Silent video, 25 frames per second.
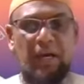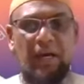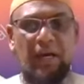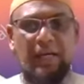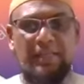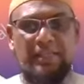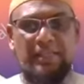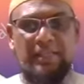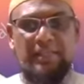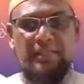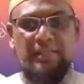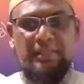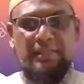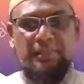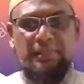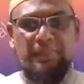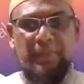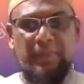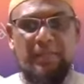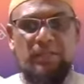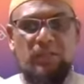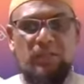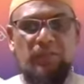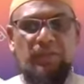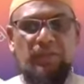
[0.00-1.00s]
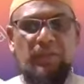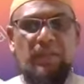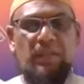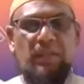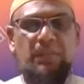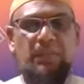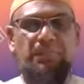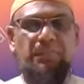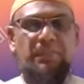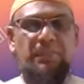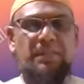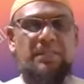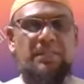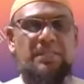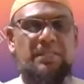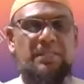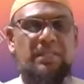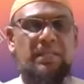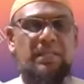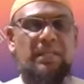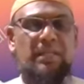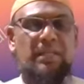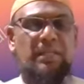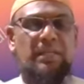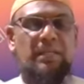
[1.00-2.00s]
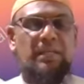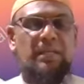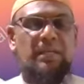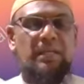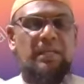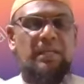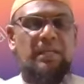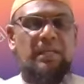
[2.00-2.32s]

aspects of their personal